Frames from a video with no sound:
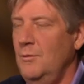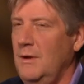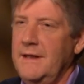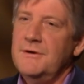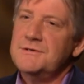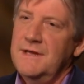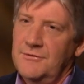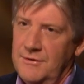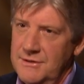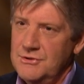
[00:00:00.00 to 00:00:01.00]
well, they understand
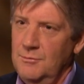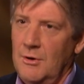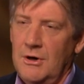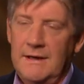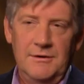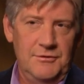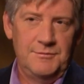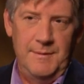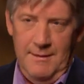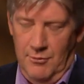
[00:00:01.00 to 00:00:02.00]
traditional marketing,
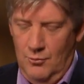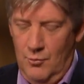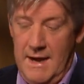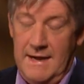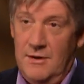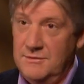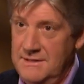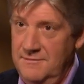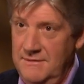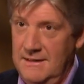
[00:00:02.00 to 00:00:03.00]
newspaper, radio,
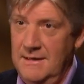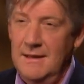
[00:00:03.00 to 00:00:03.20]
TV.